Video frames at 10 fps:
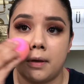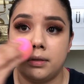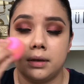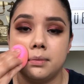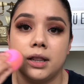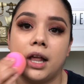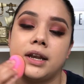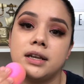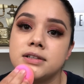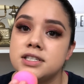the
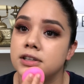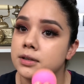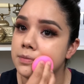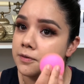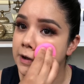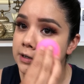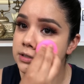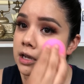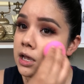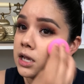Milani Conceal and
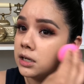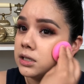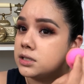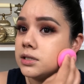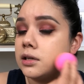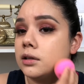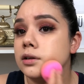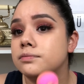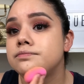Perfect concealer.